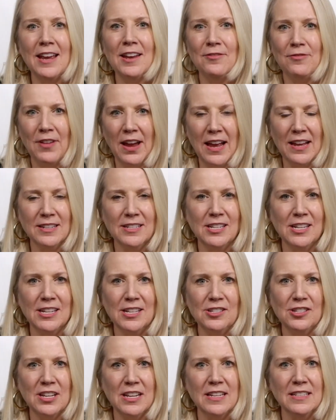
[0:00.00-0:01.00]

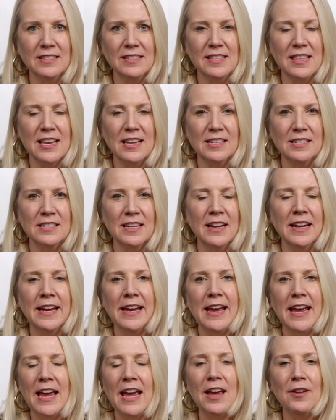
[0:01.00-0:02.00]
advantage is that
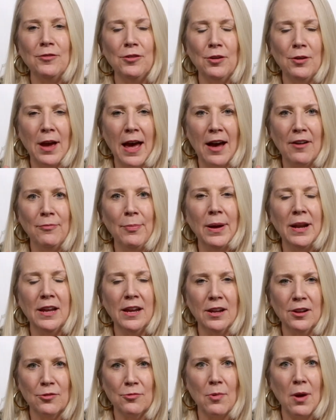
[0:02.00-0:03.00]
if you have
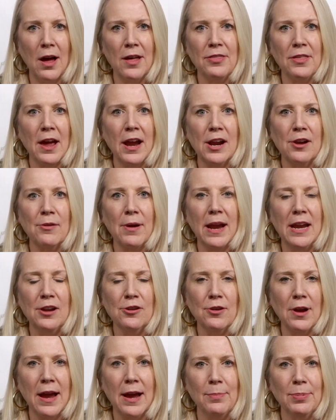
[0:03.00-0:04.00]
money in a Roth IRA,
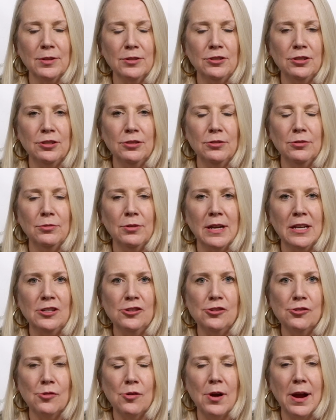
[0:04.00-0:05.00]
you're able to
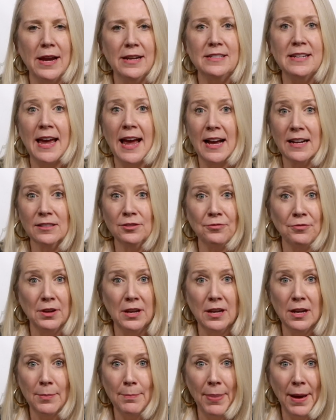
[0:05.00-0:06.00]
enjoy
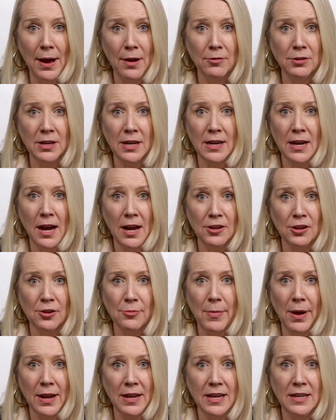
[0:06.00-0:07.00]
tax-free compounding on your
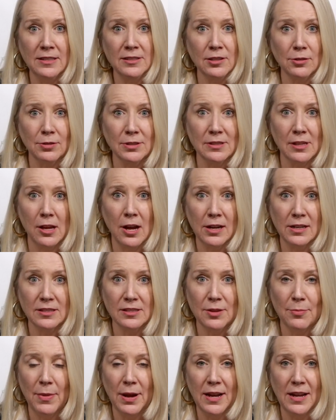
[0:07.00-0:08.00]
money. So as long
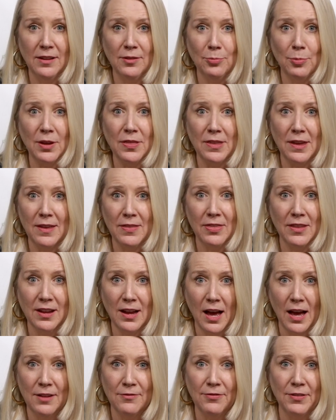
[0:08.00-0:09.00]
as the money's within the
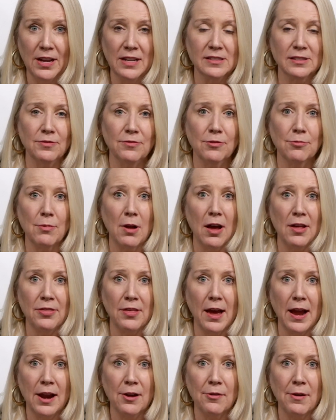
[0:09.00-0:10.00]
confines of the Roth
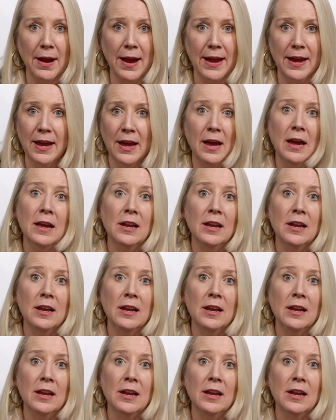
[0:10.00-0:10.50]
IRA,